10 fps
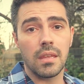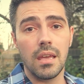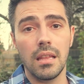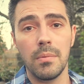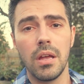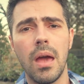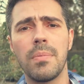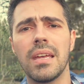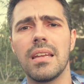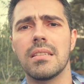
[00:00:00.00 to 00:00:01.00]
yeah, let me know how
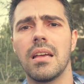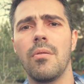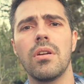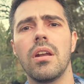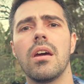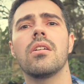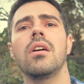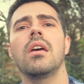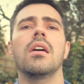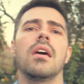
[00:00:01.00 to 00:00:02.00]
big it is. I want to know
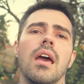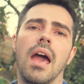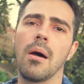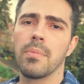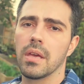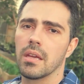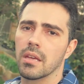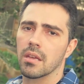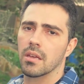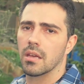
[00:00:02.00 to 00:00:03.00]
how big
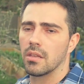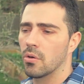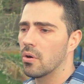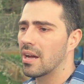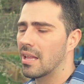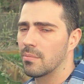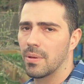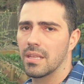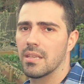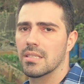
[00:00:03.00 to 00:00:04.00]
your garden
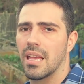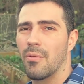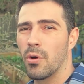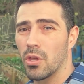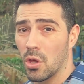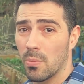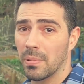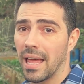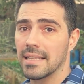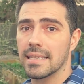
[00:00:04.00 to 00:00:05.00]
bed is and what you
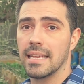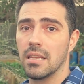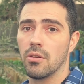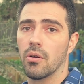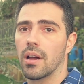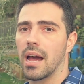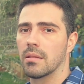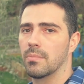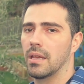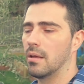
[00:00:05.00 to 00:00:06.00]
plant your
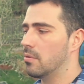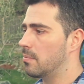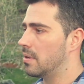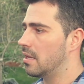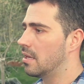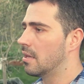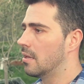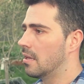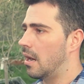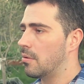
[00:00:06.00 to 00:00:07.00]
garden bed. I want
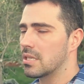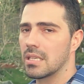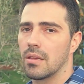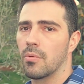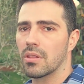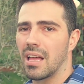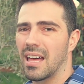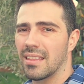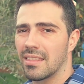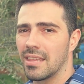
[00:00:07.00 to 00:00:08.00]
to see what
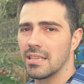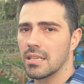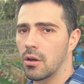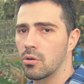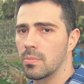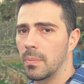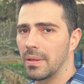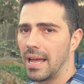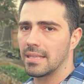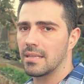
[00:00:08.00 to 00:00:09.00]
other things I could be
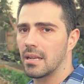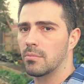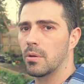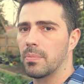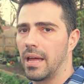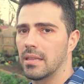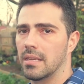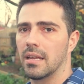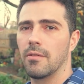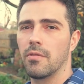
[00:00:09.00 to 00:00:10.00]
planting that I'm not
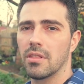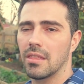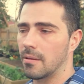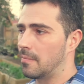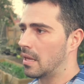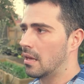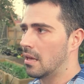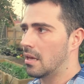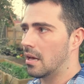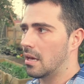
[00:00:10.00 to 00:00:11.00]
planting. And if you
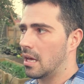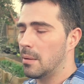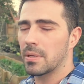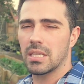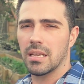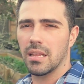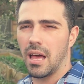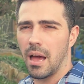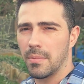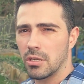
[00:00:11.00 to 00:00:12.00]
in particular,
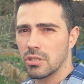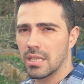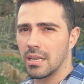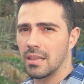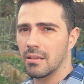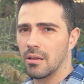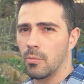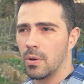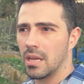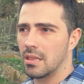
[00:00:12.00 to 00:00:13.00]
I'm interested in
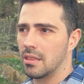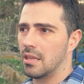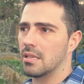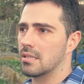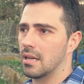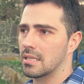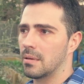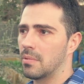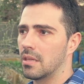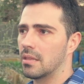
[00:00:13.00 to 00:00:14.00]
weird things, like
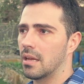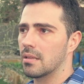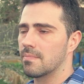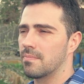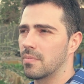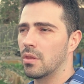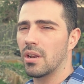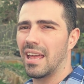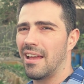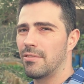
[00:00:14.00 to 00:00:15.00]
something that
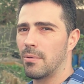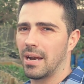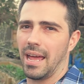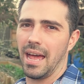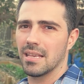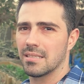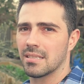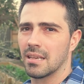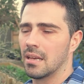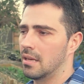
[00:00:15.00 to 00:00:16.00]
not everyone
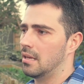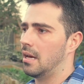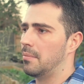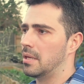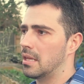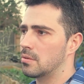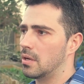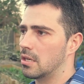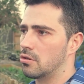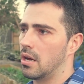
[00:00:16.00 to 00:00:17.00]
has, and that's
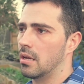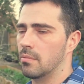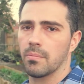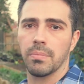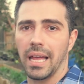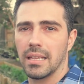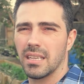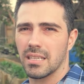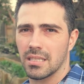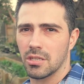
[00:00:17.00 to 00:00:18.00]
what I try
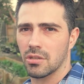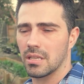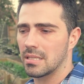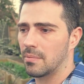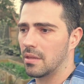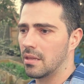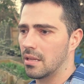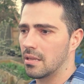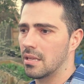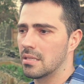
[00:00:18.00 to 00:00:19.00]
planting, essentially something
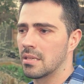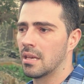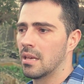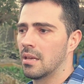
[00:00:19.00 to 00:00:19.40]
that is